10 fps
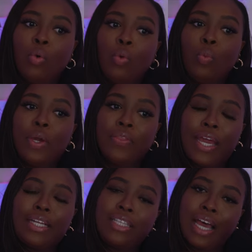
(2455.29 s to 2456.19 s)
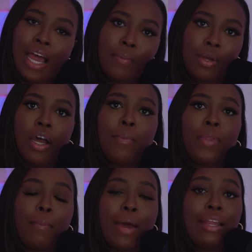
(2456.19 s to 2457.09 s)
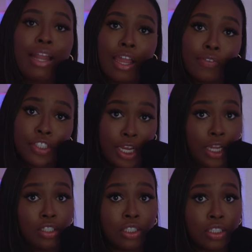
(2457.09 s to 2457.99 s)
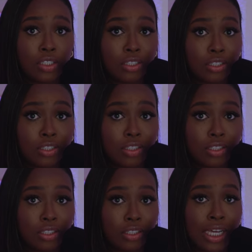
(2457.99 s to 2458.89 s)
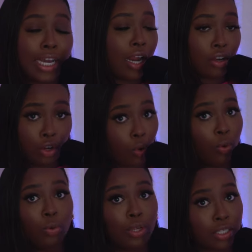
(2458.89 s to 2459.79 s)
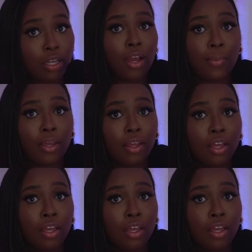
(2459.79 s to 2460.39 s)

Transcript: when that time come that my life changes, and I know it's coming,